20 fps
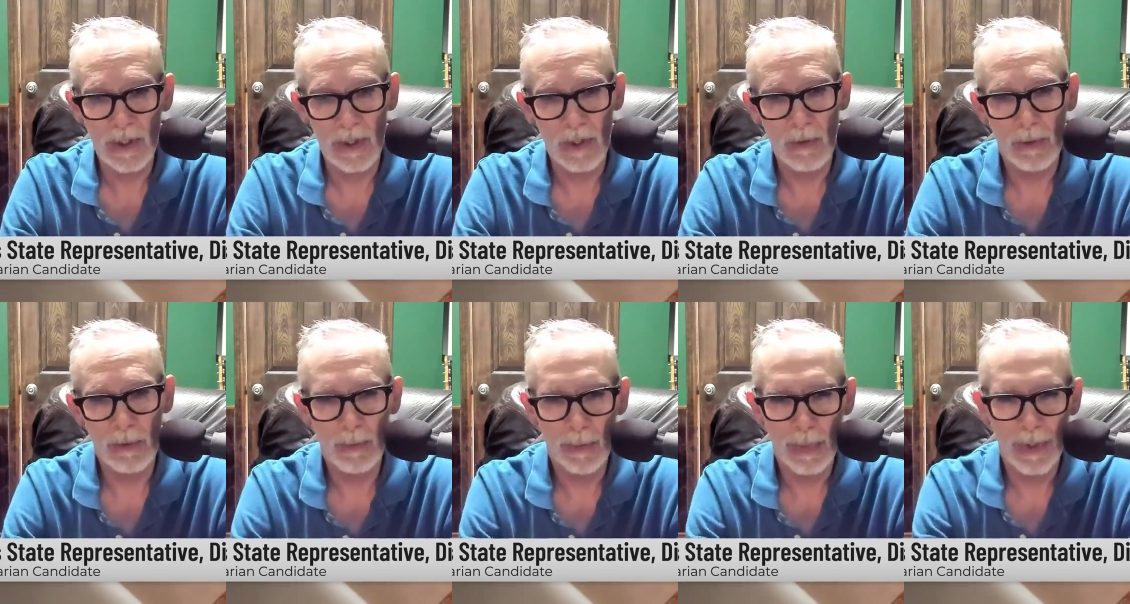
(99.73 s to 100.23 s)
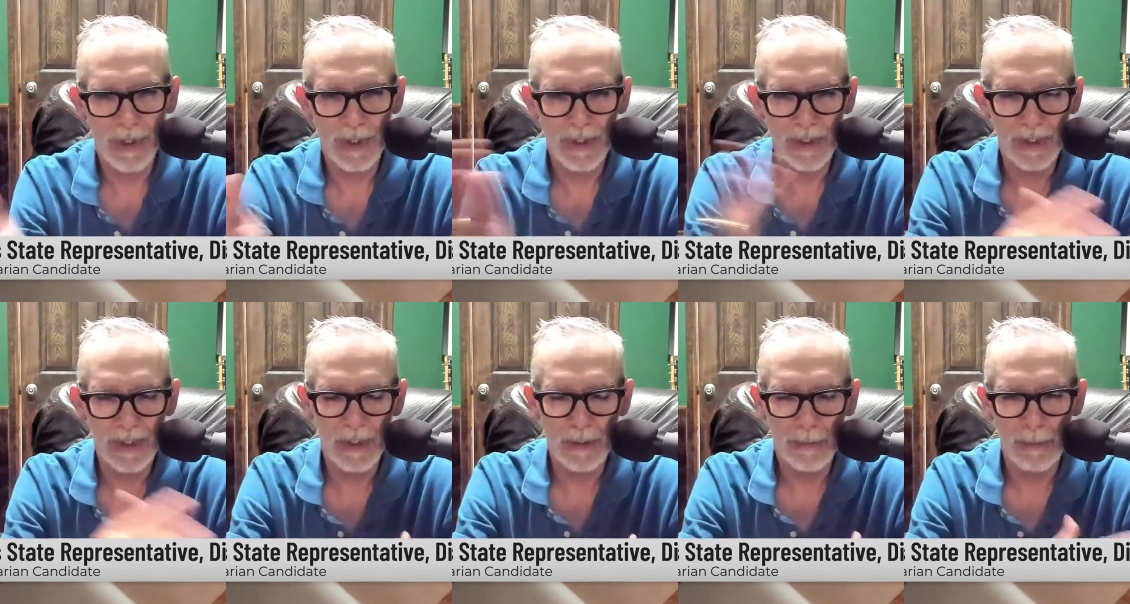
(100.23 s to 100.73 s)
They would
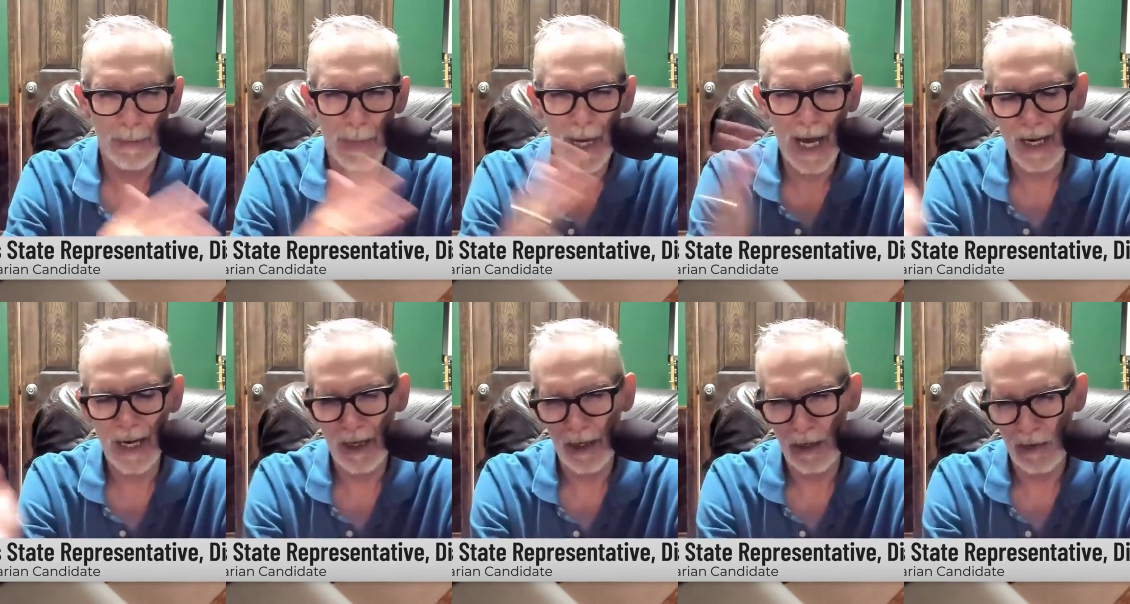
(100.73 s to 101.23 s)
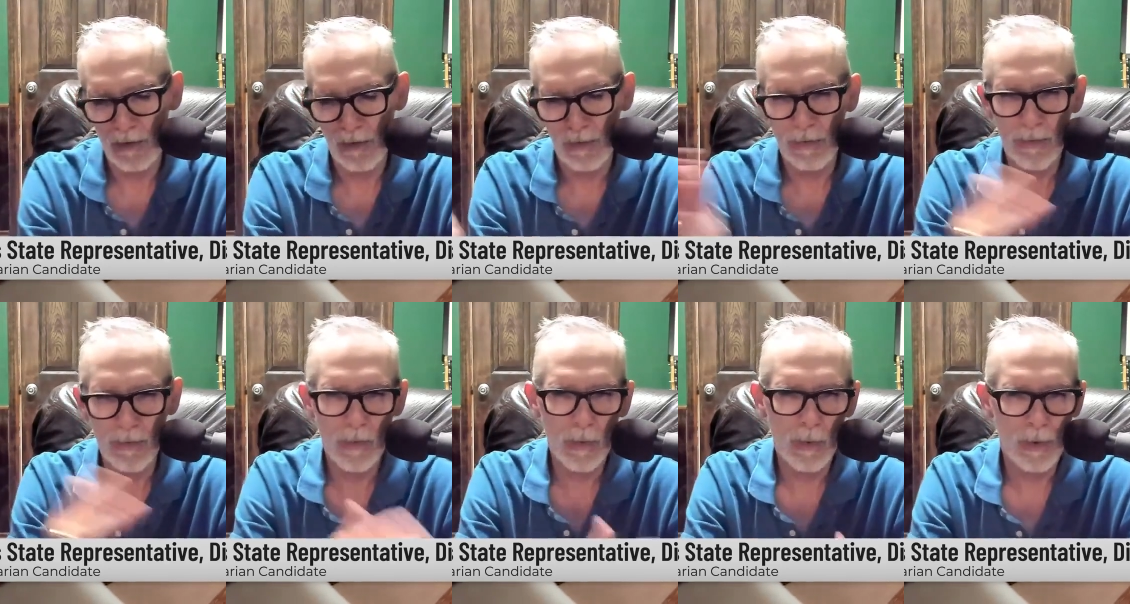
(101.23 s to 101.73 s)
punt it back and
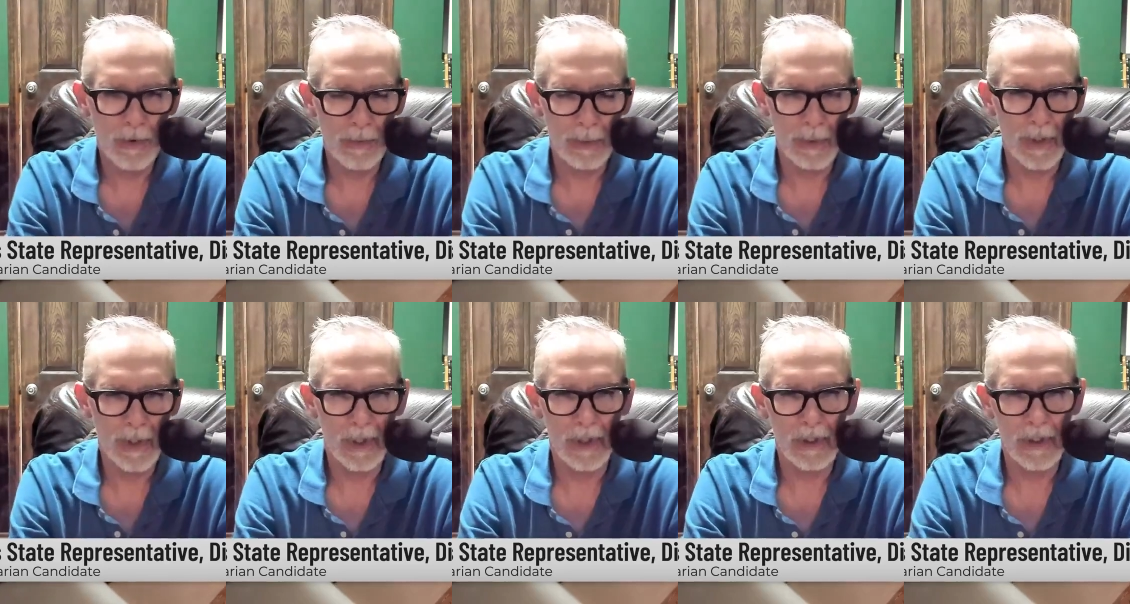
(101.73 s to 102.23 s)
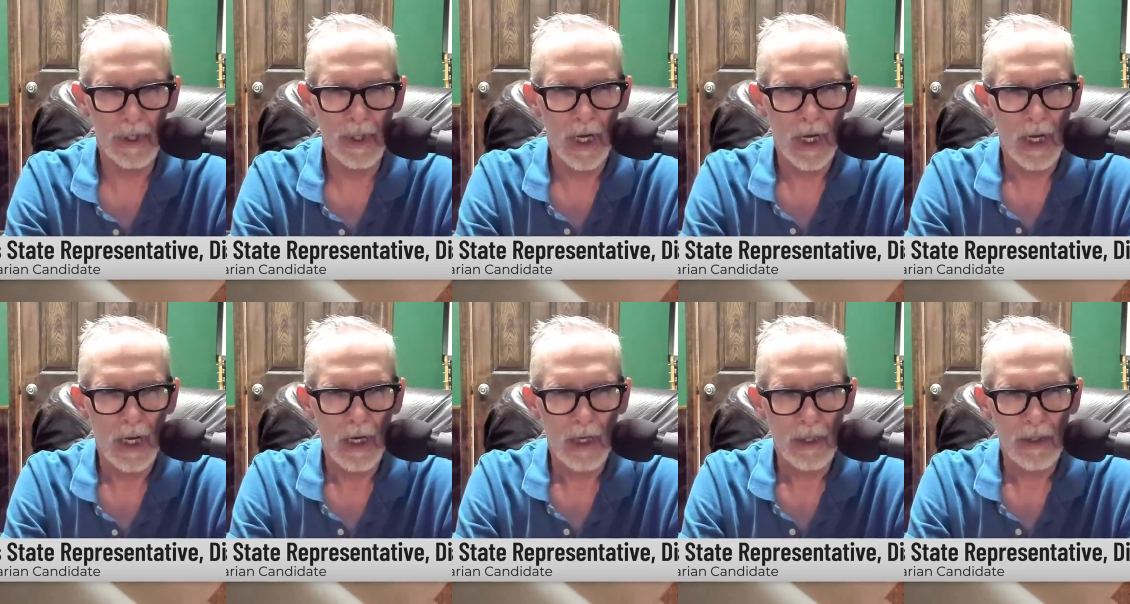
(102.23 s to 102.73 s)
forth because
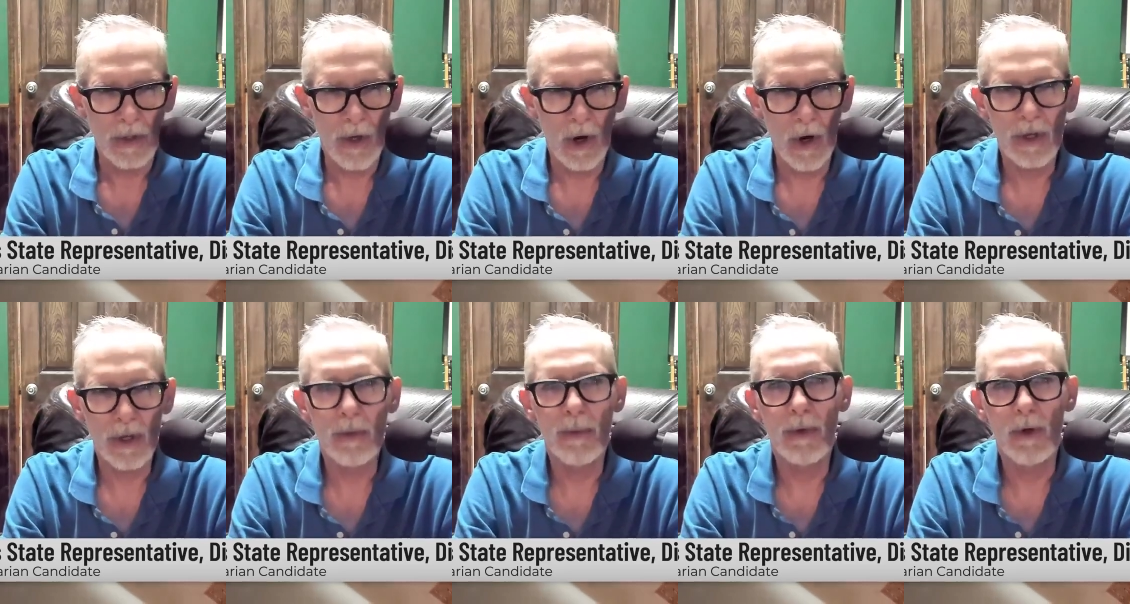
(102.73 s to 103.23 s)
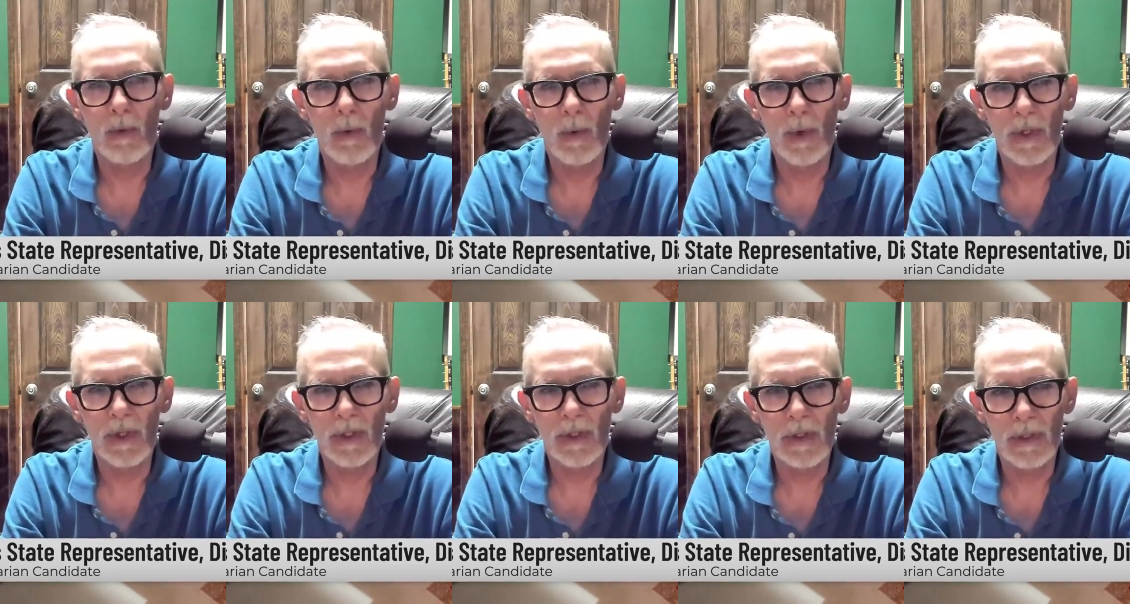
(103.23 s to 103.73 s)
the argument
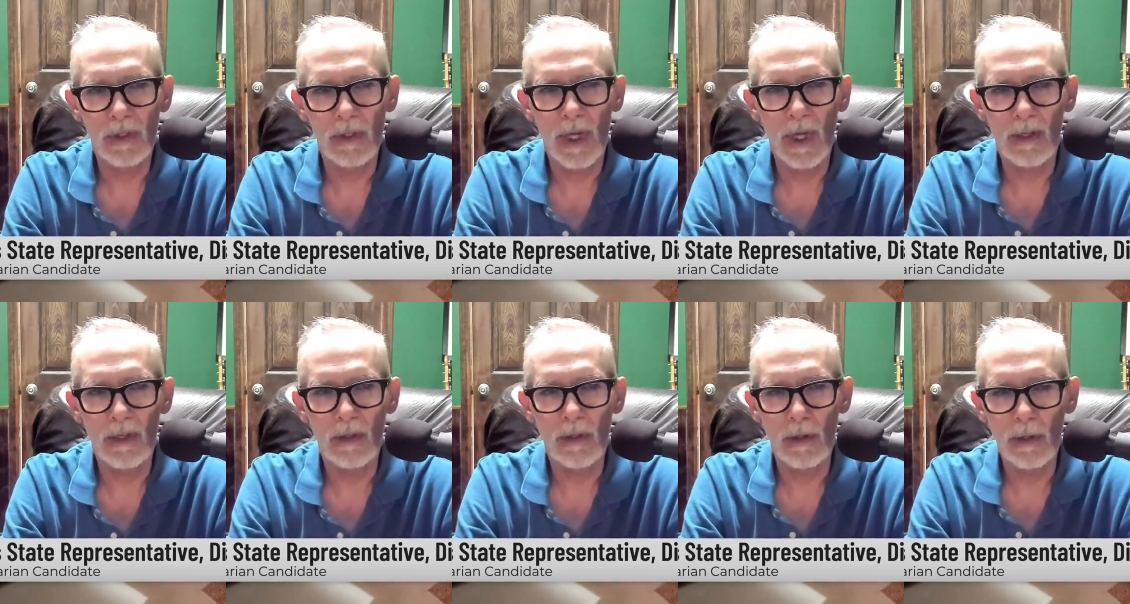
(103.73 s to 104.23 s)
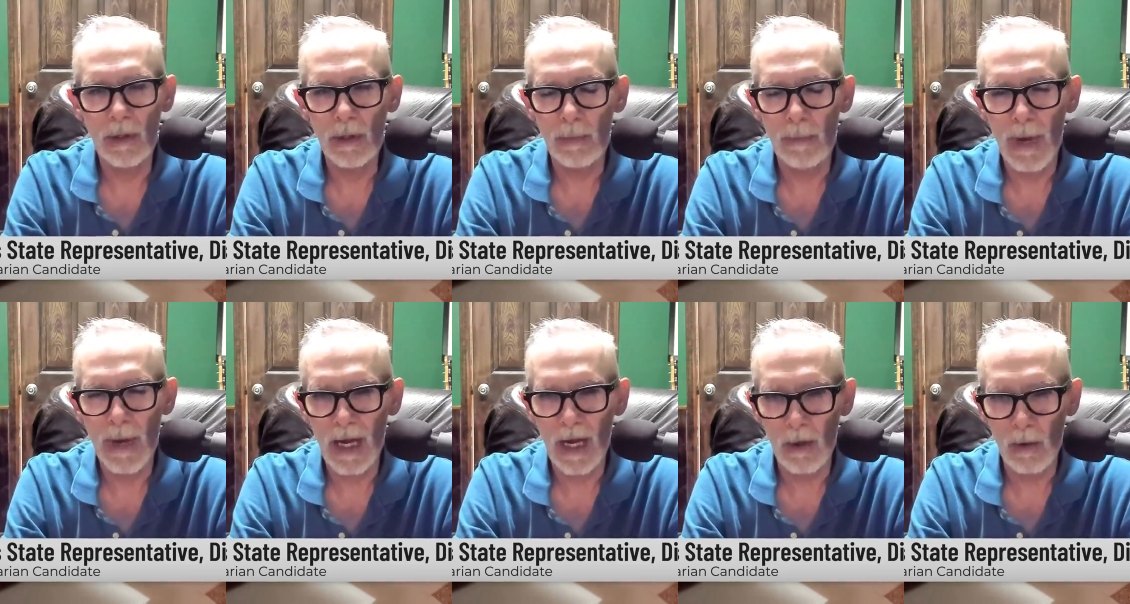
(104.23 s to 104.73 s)
was that the
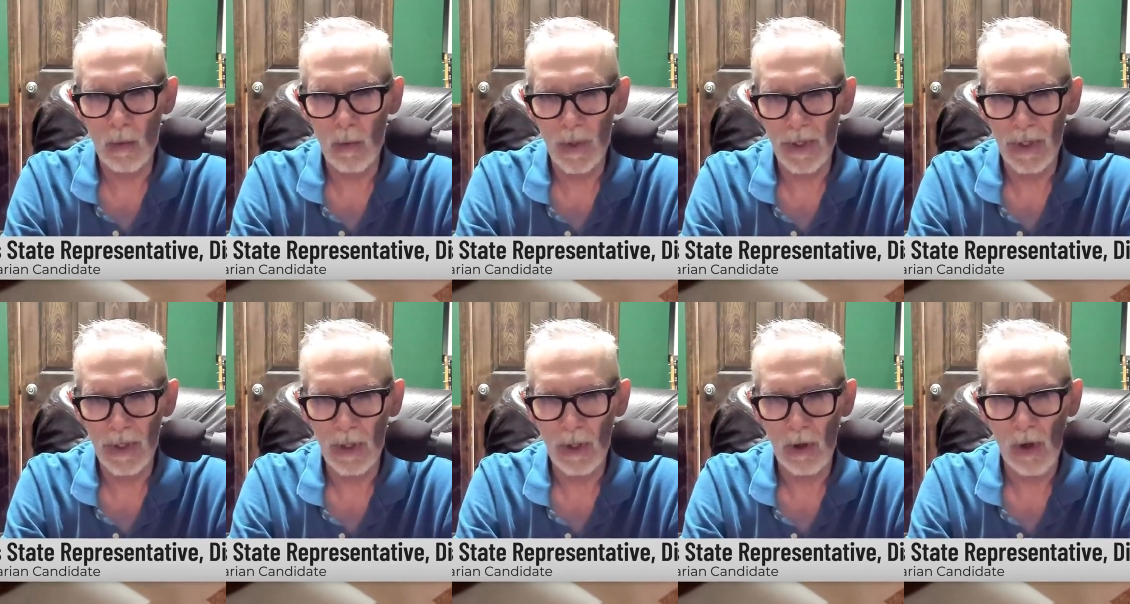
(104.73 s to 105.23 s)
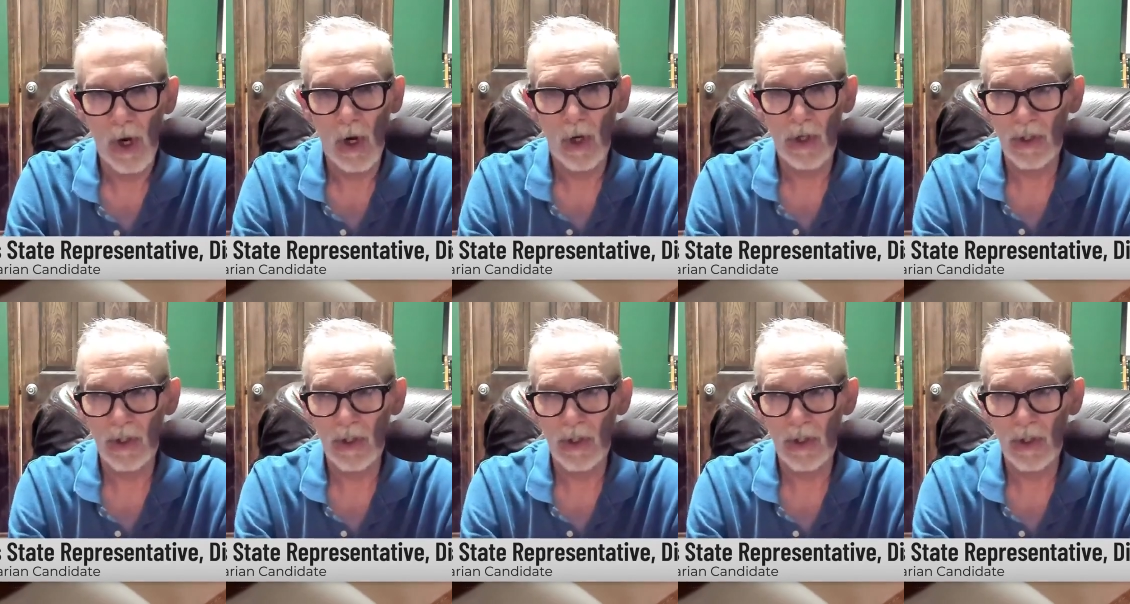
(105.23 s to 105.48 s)
look back window.